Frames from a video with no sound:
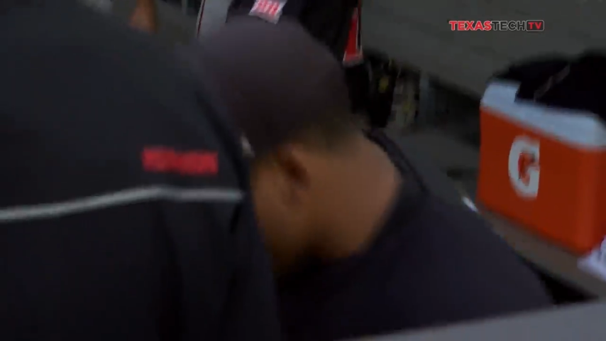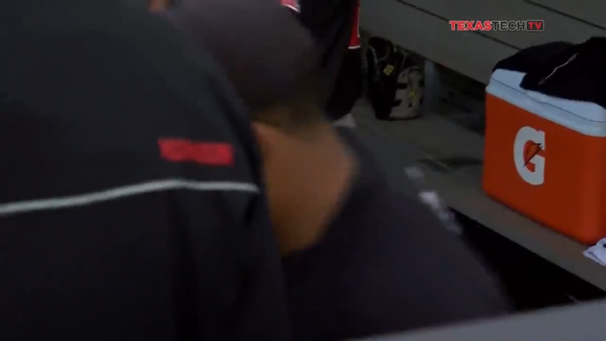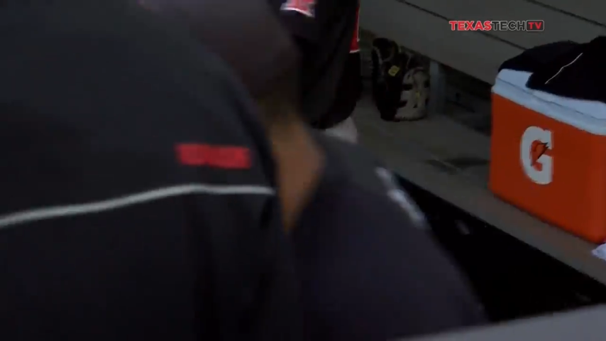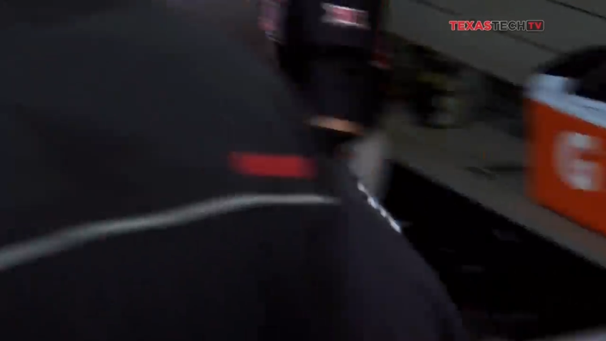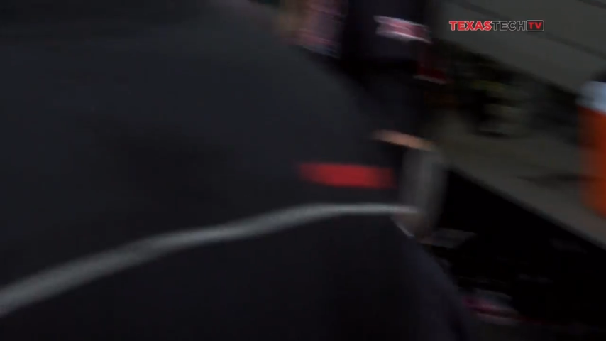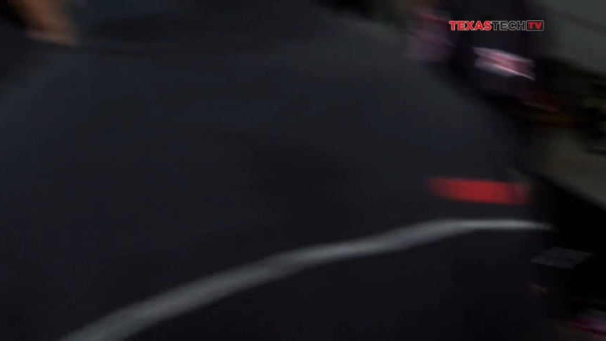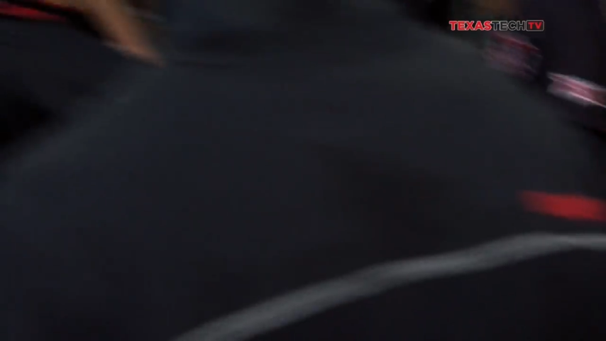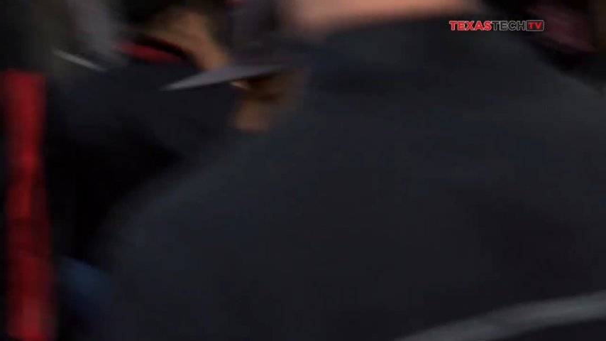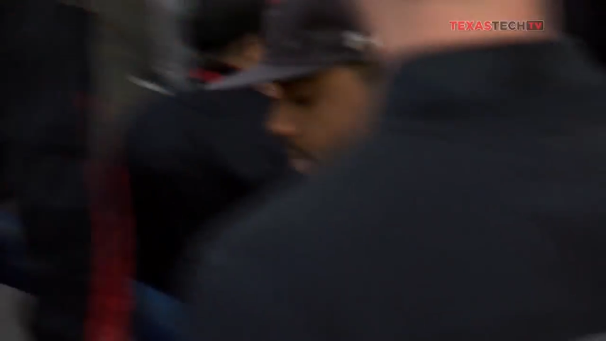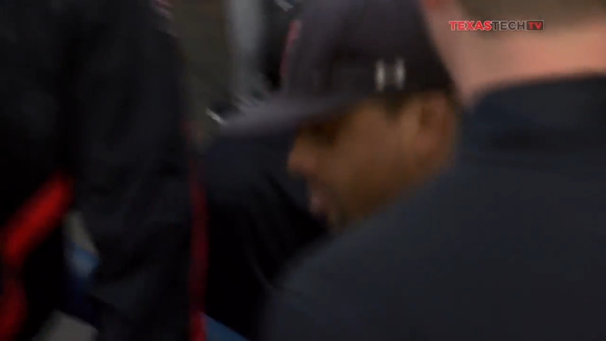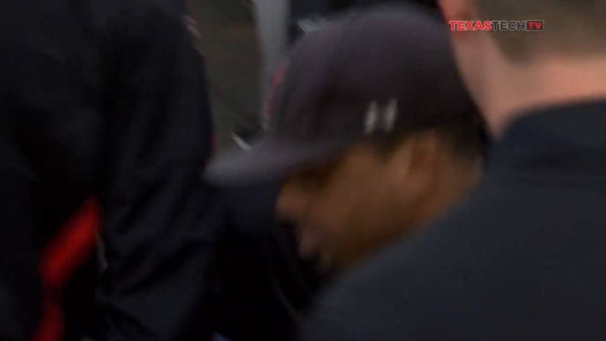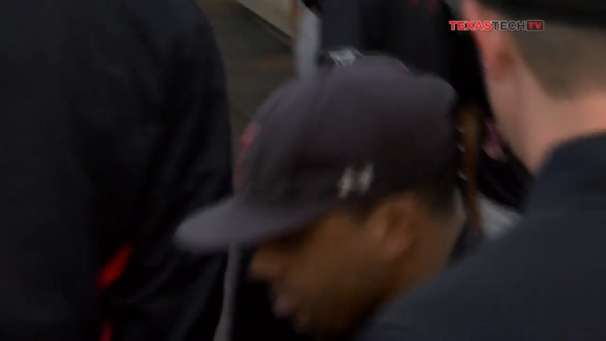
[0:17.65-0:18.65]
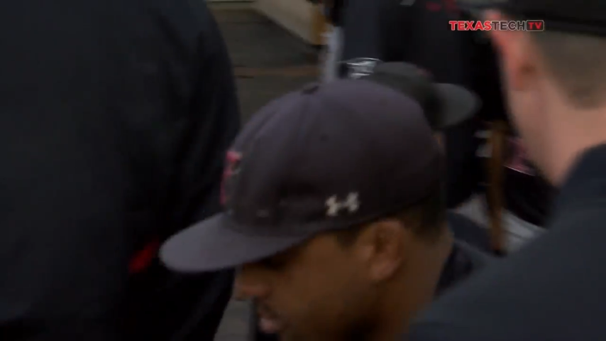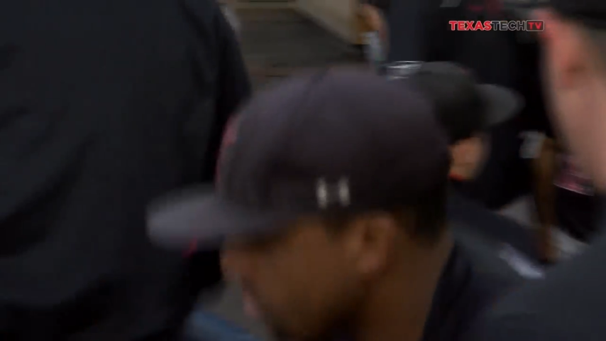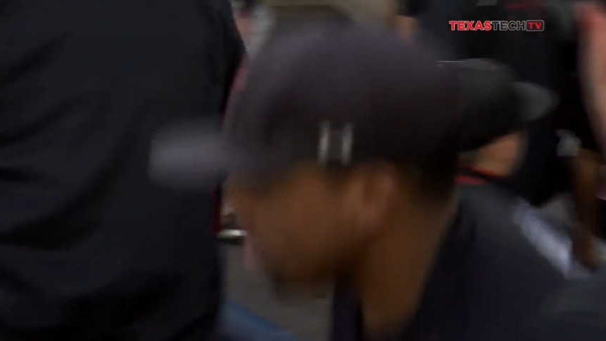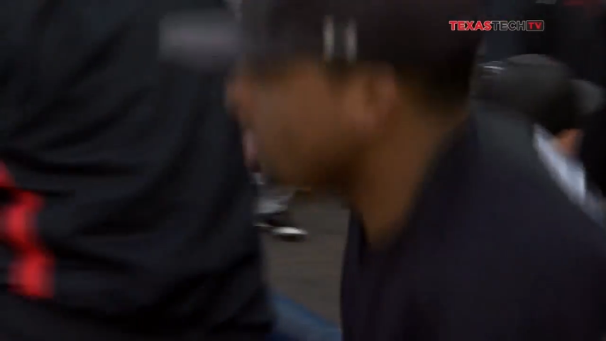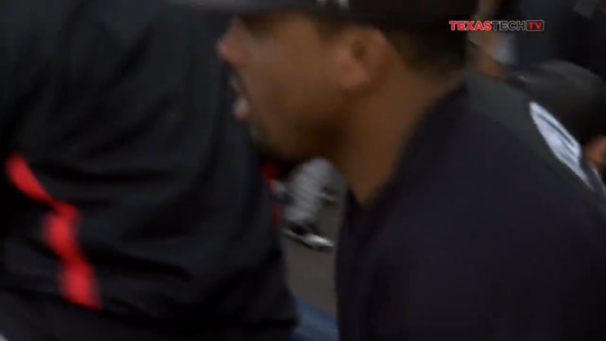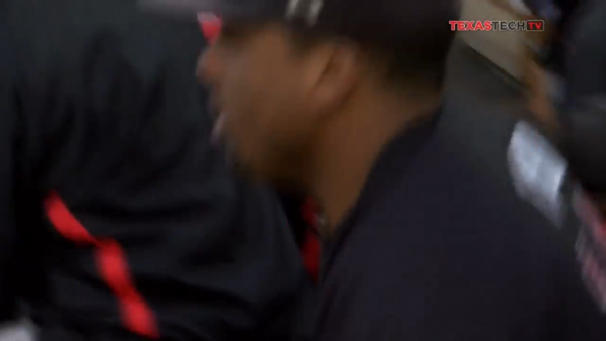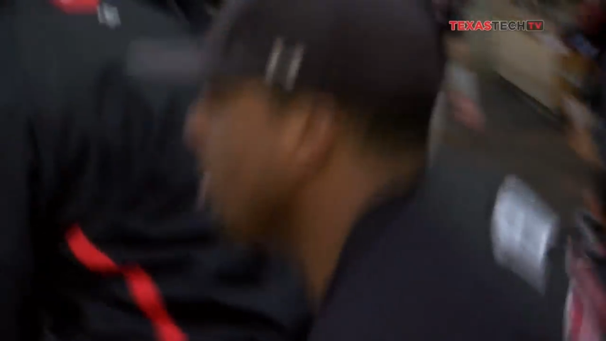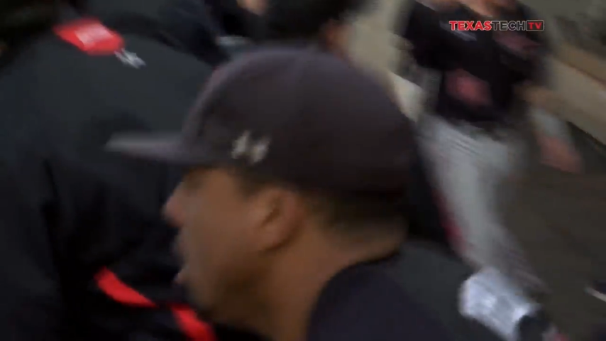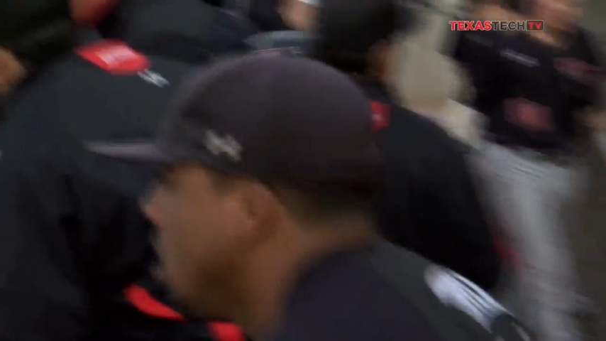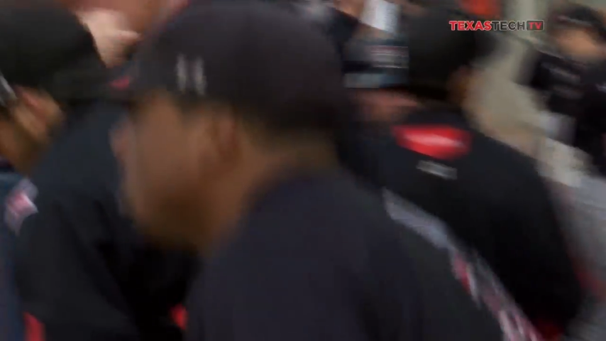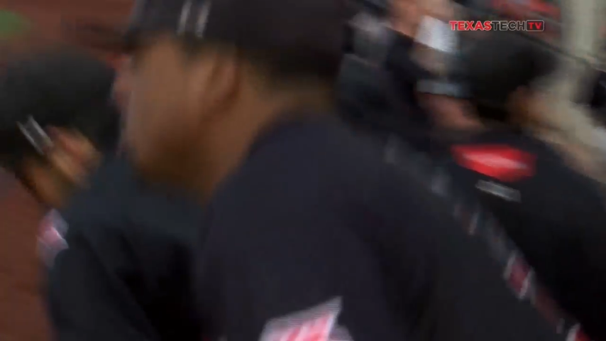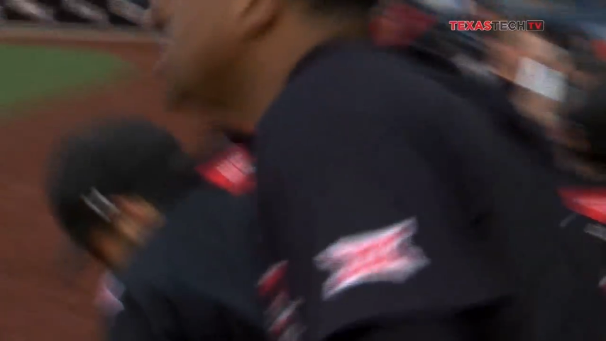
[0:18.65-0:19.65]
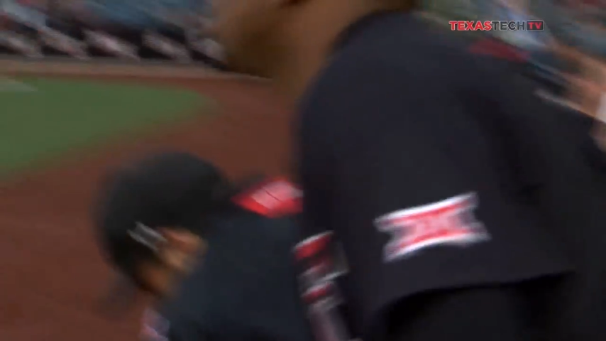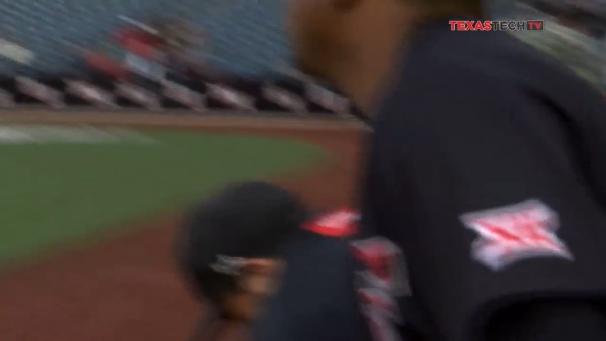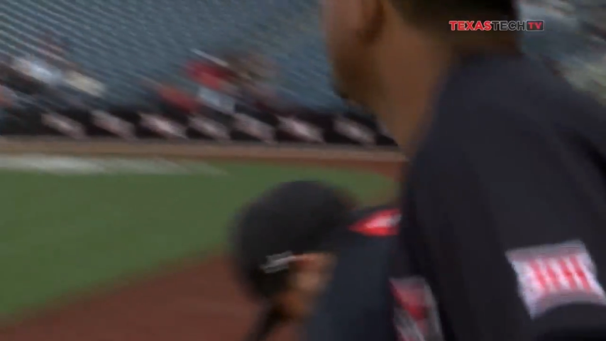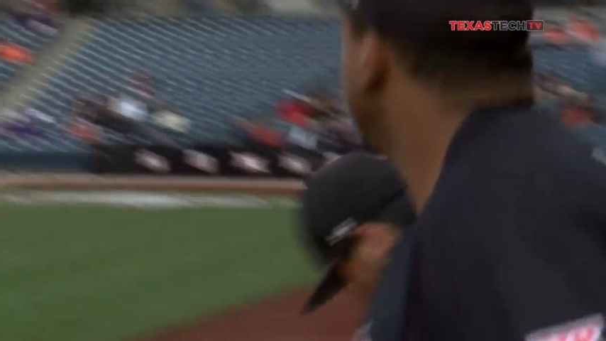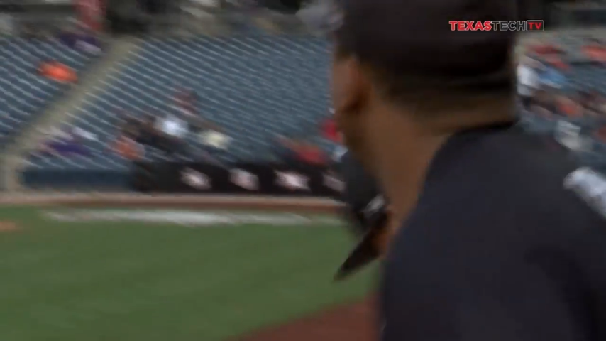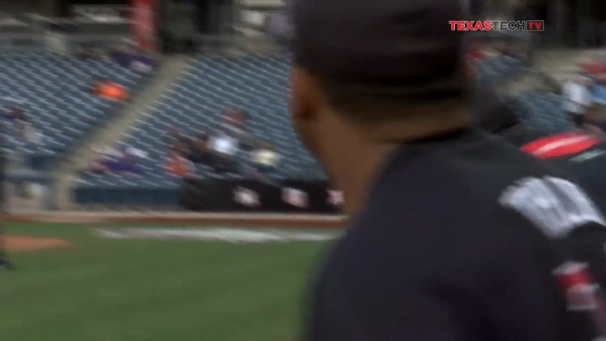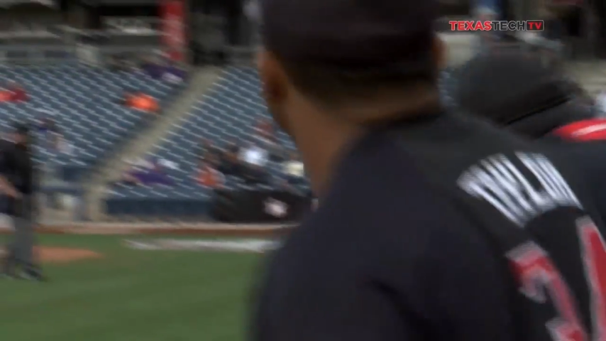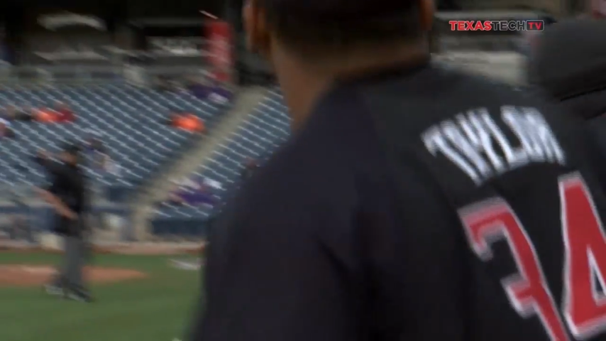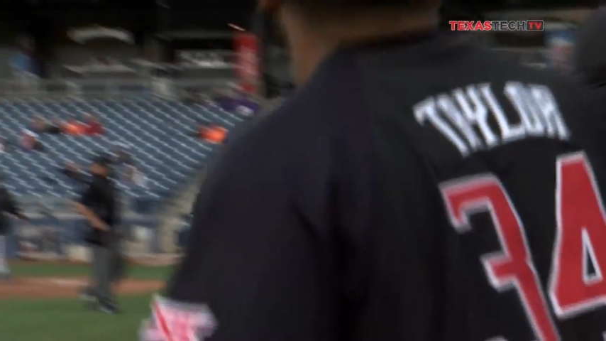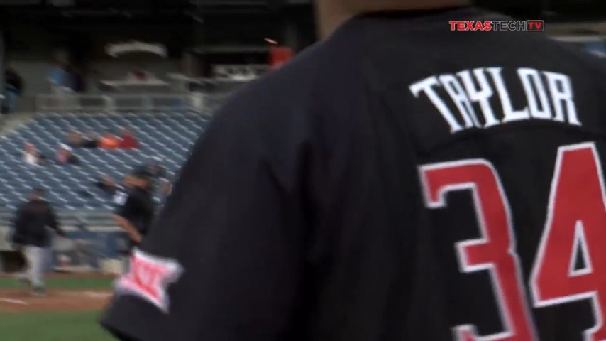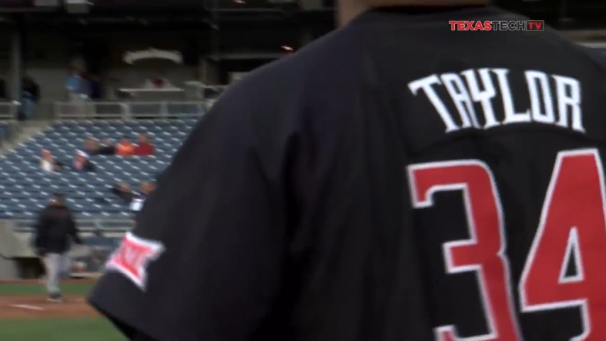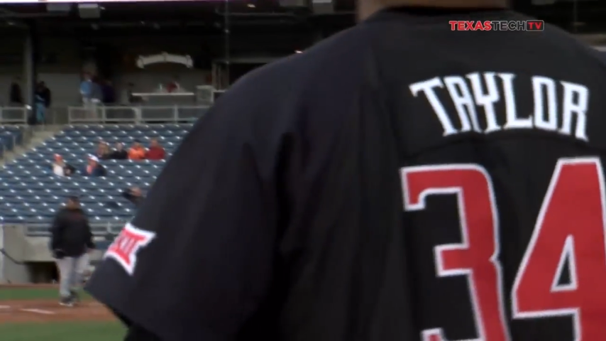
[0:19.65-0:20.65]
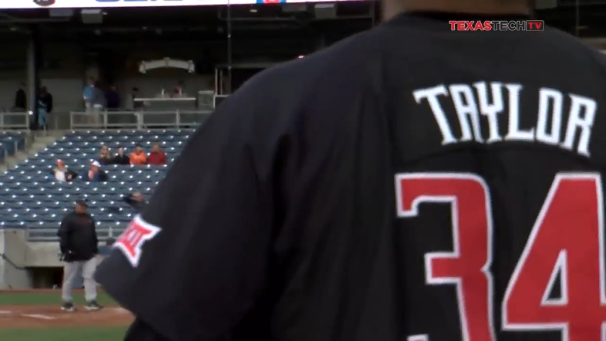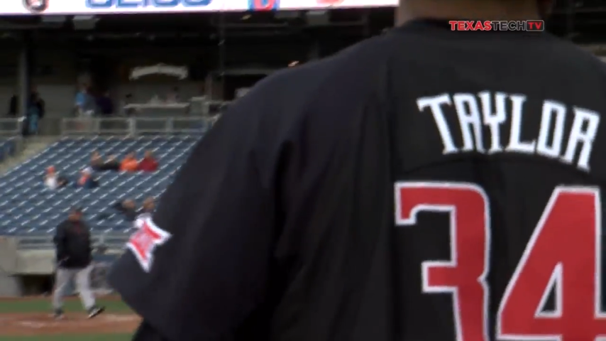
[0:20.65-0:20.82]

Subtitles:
Nobody's mouth can be seen.